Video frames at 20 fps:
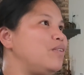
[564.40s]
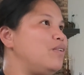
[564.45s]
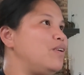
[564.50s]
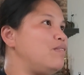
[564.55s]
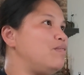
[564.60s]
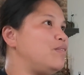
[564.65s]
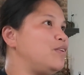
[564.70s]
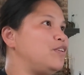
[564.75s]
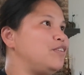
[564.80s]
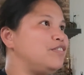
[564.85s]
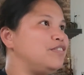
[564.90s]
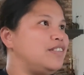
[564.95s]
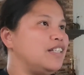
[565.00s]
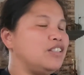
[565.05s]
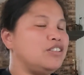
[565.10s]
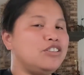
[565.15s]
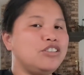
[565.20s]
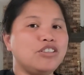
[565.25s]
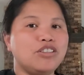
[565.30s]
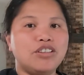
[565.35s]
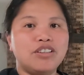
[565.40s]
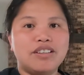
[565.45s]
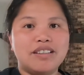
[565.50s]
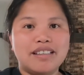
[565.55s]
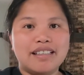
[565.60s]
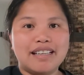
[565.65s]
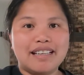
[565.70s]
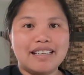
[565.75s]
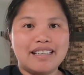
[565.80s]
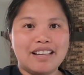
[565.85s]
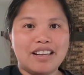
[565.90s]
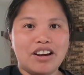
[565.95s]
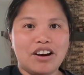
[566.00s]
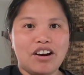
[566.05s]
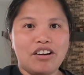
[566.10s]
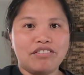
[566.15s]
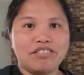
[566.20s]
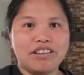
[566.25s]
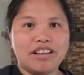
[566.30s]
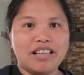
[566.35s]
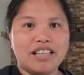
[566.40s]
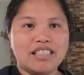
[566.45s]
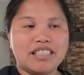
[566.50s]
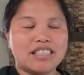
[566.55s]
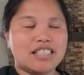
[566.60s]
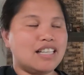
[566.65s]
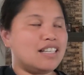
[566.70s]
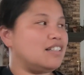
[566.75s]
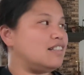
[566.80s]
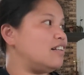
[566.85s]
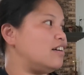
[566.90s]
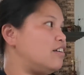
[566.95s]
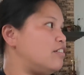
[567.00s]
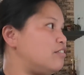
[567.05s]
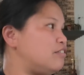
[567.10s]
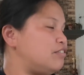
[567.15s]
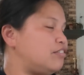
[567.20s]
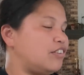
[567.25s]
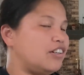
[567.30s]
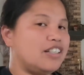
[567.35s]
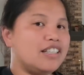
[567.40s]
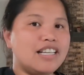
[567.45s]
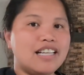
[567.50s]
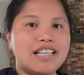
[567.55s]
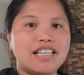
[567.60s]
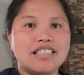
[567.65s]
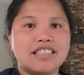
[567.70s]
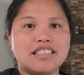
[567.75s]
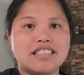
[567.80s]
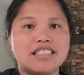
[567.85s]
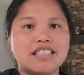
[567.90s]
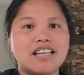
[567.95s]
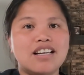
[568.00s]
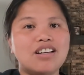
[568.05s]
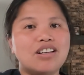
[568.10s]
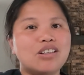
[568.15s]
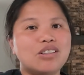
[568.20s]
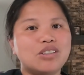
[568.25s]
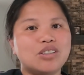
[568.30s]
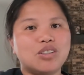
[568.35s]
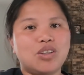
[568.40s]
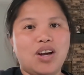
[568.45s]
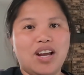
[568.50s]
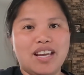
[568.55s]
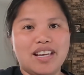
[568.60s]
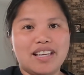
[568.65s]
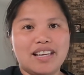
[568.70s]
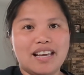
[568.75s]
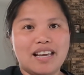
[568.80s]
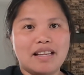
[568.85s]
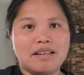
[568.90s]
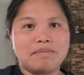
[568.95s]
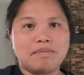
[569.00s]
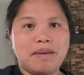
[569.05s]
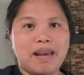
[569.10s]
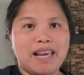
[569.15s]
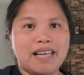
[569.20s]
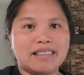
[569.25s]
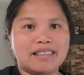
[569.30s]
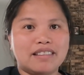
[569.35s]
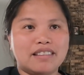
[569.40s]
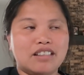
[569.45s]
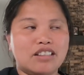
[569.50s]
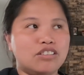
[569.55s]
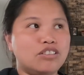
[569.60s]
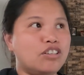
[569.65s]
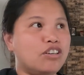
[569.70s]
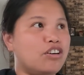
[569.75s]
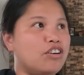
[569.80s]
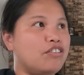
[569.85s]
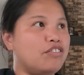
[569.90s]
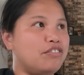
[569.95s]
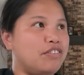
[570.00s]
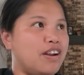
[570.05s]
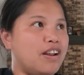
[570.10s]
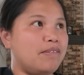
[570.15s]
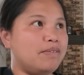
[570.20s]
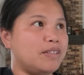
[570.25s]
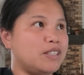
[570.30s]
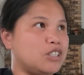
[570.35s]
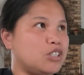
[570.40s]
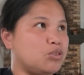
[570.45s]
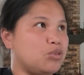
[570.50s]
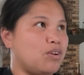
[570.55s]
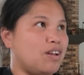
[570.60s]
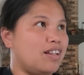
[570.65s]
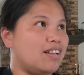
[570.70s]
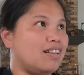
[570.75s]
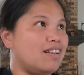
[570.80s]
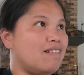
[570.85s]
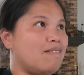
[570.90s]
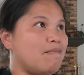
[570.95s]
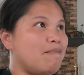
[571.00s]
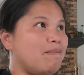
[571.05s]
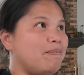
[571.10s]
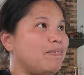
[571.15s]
remove the door in the office and the furnace so I can paint the door frame as well.